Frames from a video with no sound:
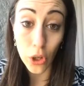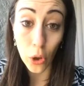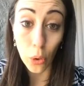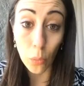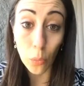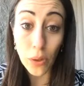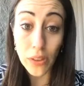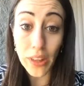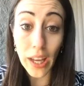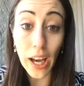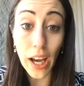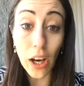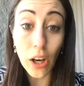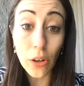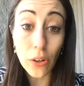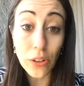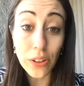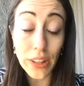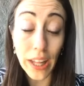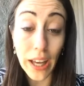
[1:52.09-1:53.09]

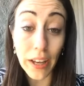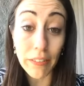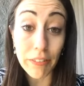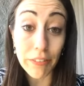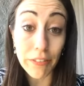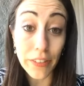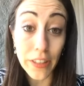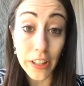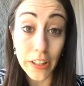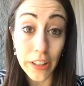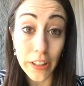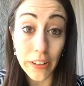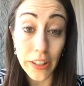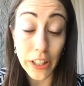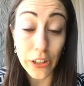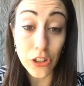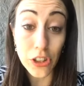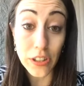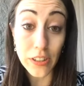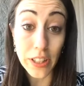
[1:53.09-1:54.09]
without that fear that
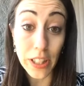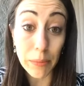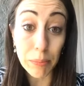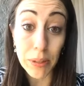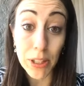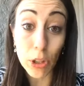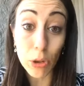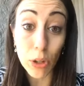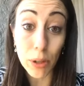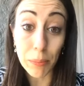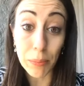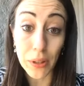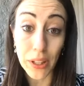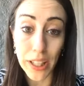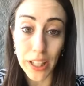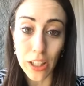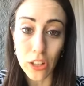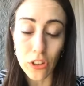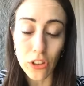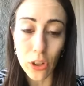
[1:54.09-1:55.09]
just can be
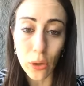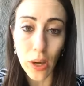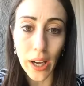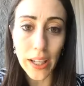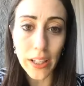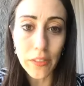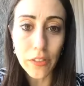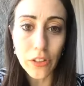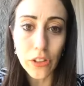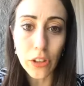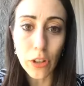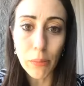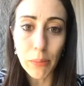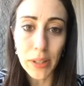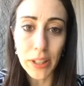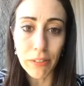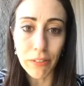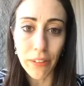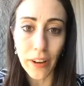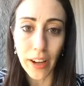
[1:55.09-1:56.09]
crippling. So I have so
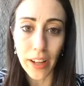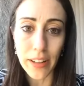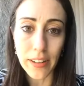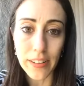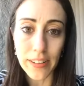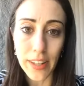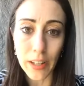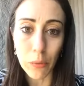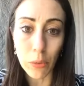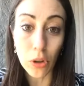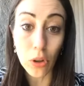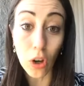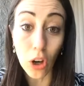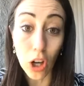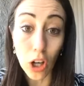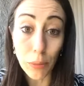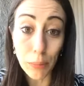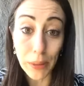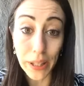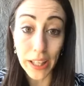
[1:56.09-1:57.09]
many friends that will
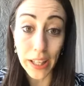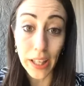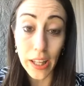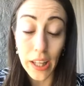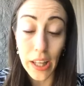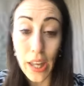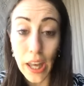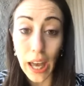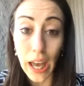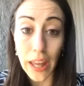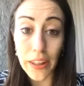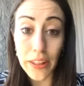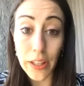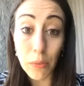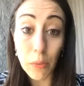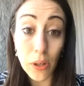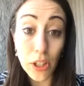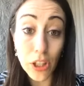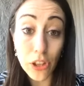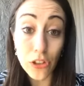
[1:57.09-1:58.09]
call me and they
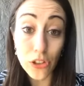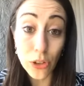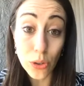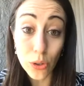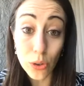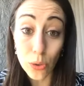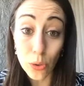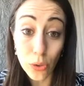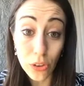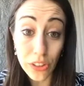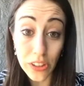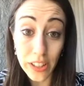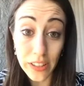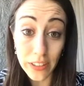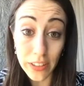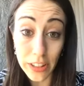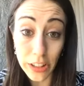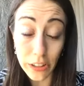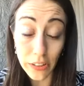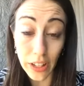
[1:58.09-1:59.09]
want to do cool things
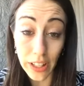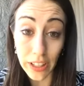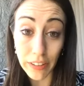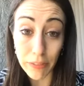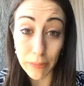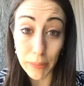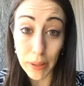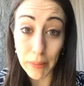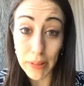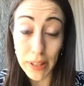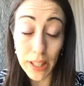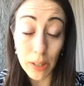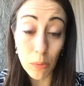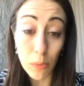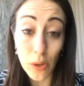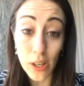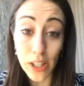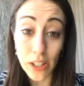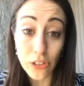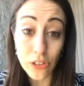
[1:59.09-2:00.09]
in their life. Maybe they want